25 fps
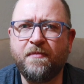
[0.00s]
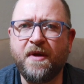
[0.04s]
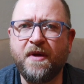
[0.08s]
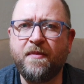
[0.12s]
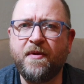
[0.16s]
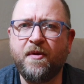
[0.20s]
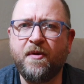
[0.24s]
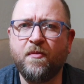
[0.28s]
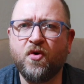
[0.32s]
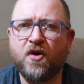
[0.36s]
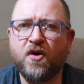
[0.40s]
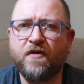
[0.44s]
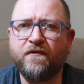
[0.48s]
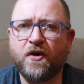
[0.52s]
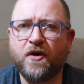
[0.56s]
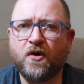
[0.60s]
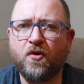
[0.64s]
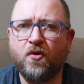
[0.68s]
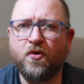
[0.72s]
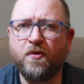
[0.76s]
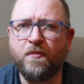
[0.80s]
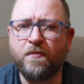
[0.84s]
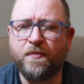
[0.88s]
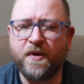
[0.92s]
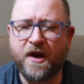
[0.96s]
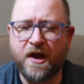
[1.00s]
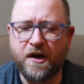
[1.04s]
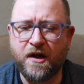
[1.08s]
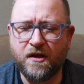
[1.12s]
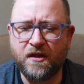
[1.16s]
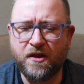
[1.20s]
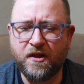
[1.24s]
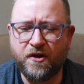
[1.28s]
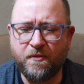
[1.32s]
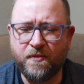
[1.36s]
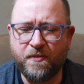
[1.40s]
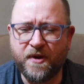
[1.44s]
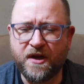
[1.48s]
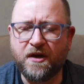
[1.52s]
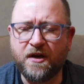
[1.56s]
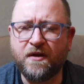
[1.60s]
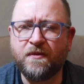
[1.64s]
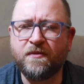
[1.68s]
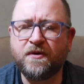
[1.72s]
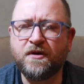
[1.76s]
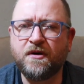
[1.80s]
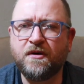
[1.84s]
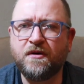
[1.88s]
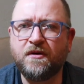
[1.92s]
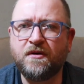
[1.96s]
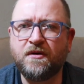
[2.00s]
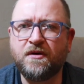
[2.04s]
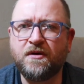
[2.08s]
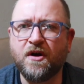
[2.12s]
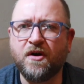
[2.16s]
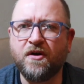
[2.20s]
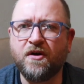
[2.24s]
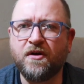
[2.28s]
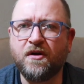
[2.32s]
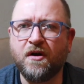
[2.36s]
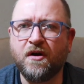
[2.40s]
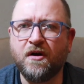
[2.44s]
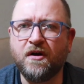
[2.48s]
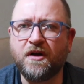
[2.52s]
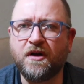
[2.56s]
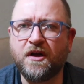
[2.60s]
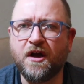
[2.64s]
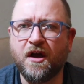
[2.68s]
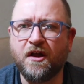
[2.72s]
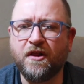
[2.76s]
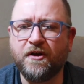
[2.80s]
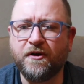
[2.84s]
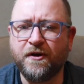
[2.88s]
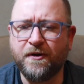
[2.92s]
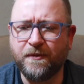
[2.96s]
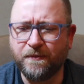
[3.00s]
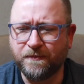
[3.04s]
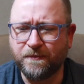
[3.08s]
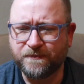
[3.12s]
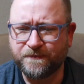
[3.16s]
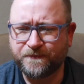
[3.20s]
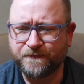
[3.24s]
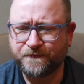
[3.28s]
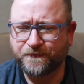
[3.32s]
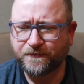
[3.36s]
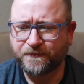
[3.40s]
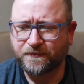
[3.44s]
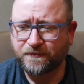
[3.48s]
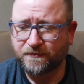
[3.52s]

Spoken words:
maybe more of a golden brown, a little bit darker in color.